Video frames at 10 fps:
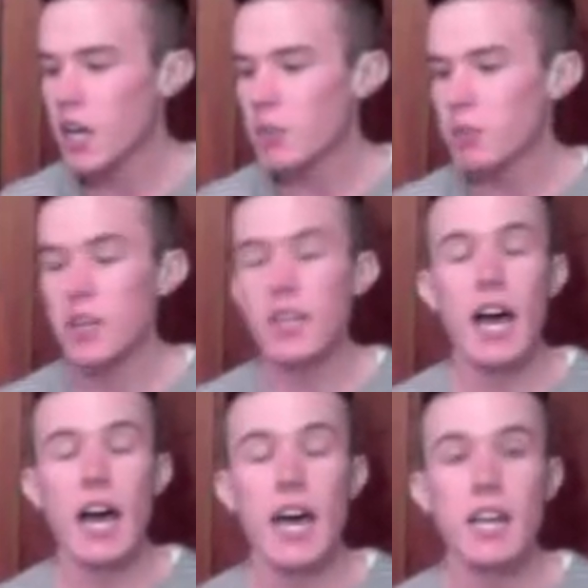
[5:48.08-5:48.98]
But
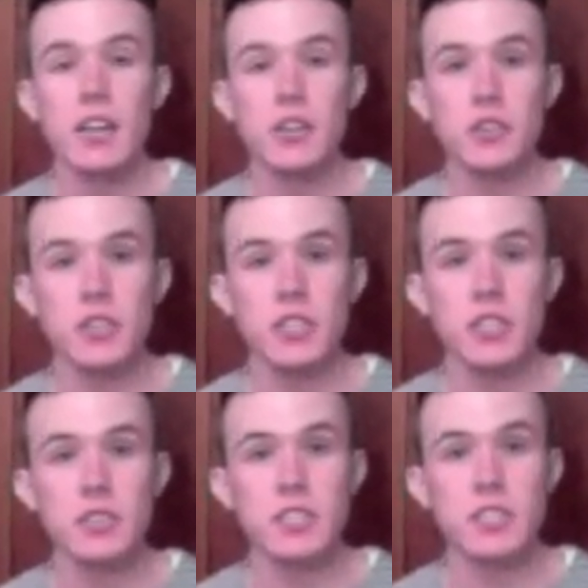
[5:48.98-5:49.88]
I usually
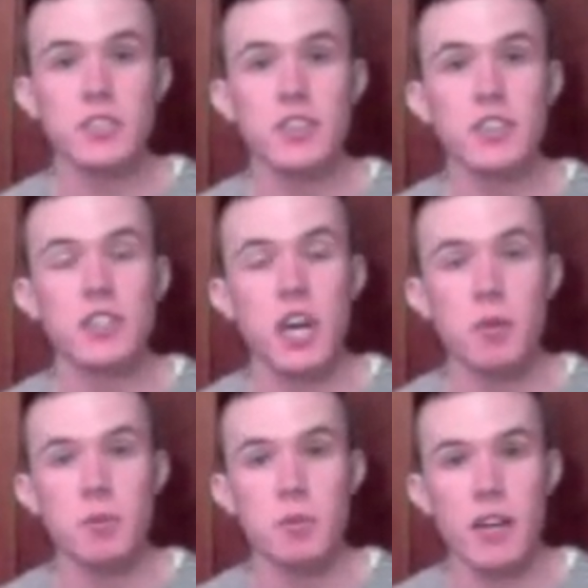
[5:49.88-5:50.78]
use this to finish
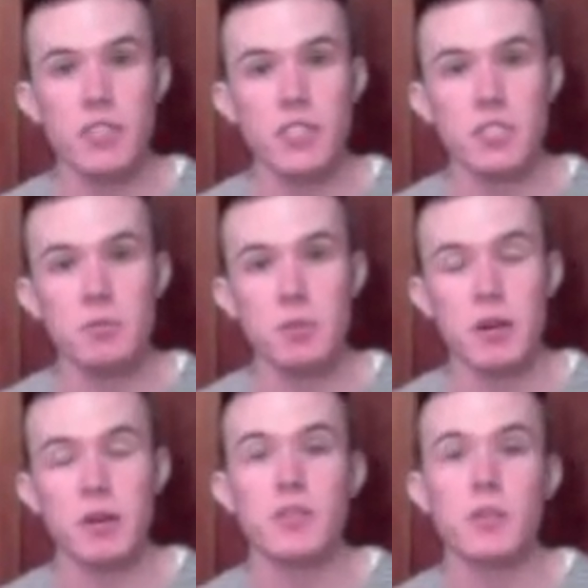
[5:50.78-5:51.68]
up the project, to
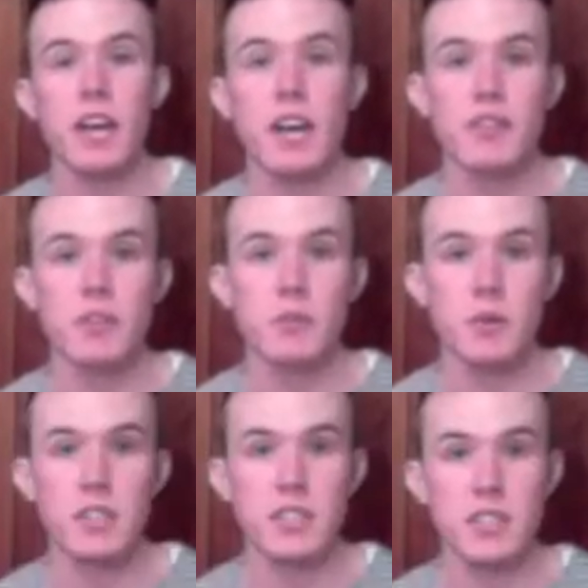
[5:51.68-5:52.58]
prepare it for whatever I'm
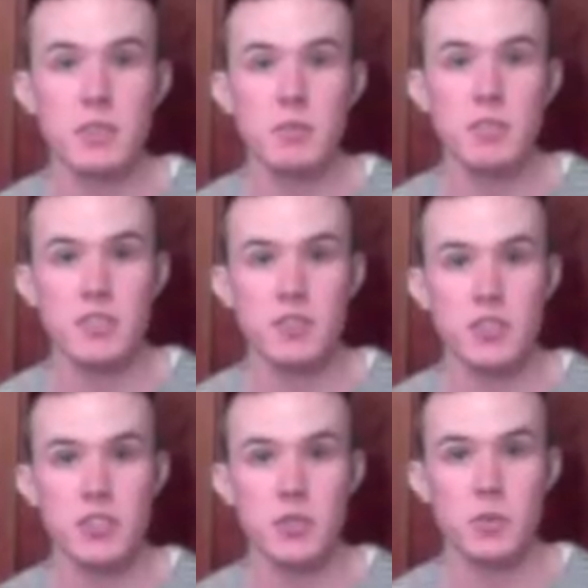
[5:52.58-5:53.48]
going to seal the piece of
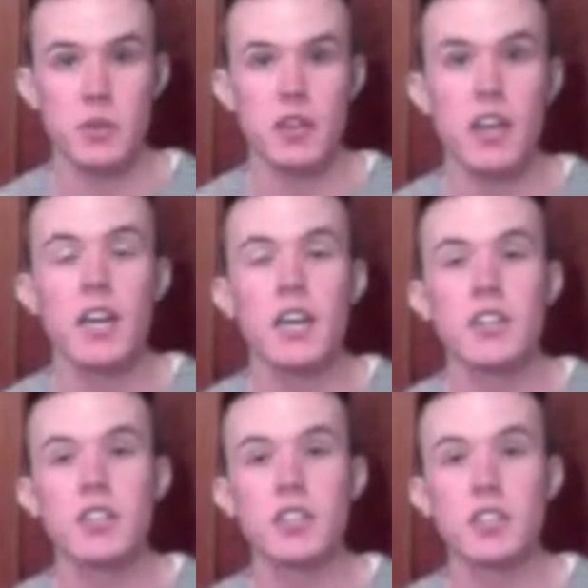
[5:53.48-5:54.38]
furniture with,
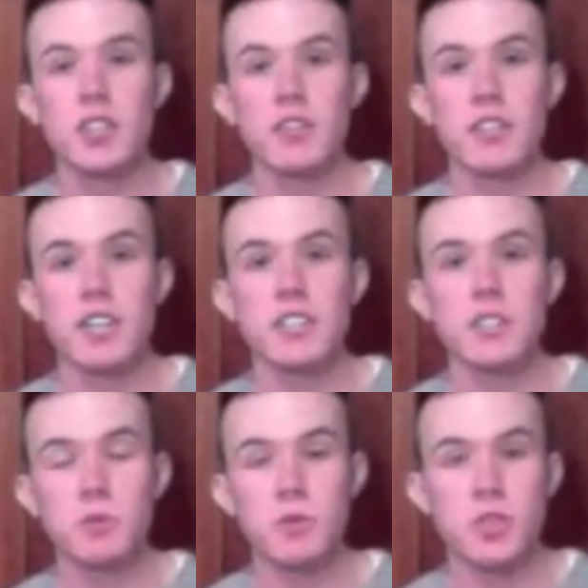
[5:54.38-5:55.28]
just to give it a nice
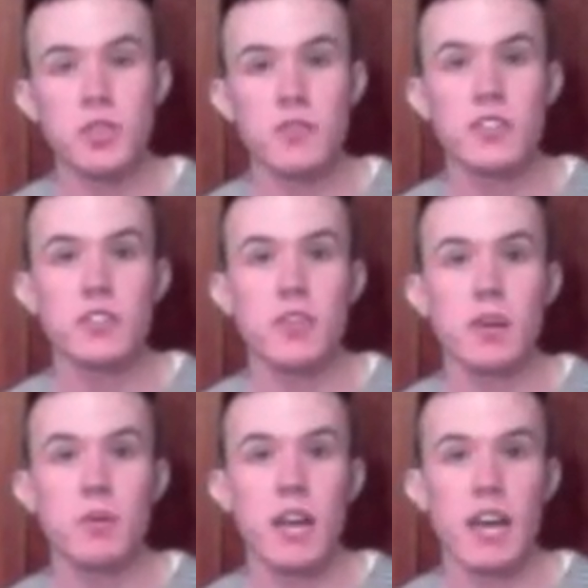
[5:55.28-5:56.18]
smooth surface so
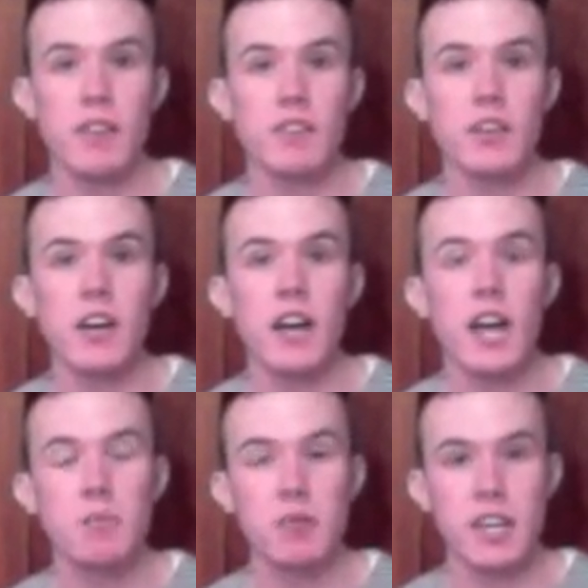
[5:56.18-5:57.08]
that whatever
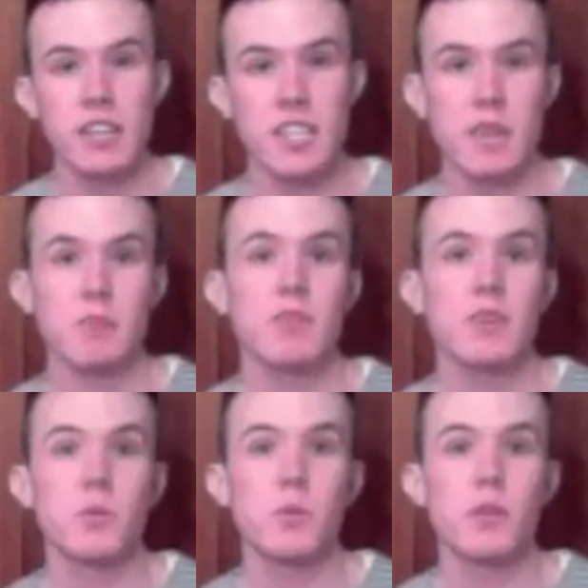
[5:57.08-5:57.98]
I'm putting on top of
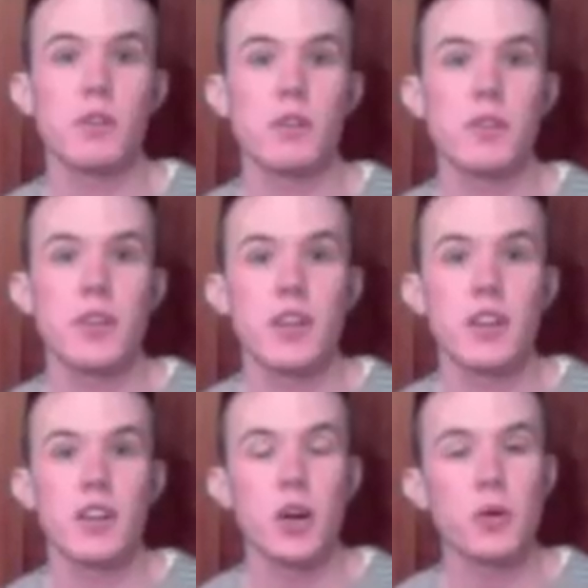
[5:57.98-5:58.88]
it will
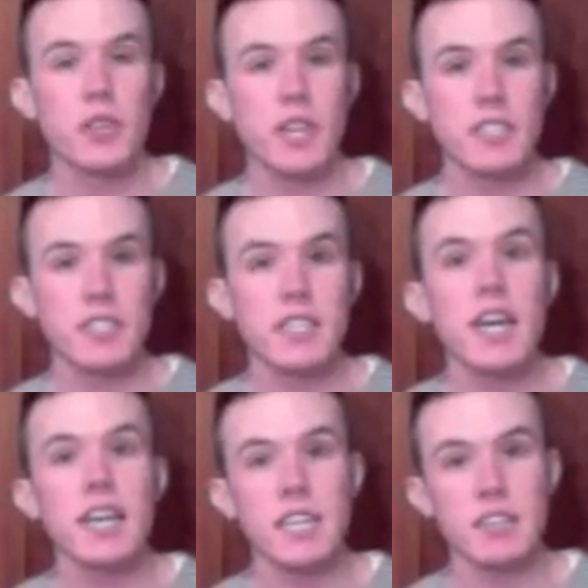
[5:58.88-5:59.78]
coat nicely
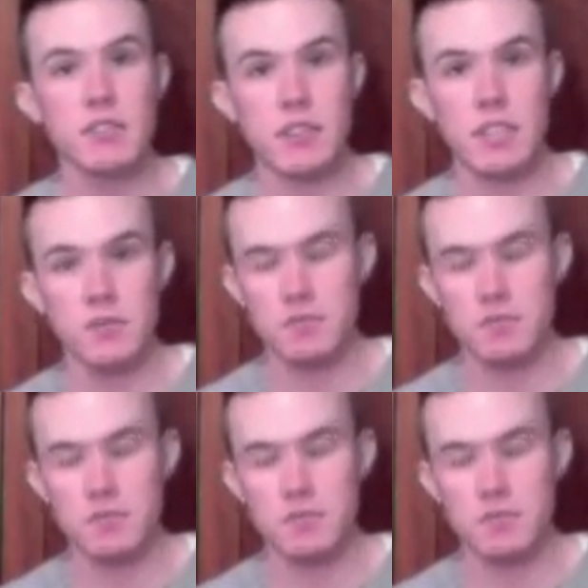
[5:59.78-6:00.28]
and evenly.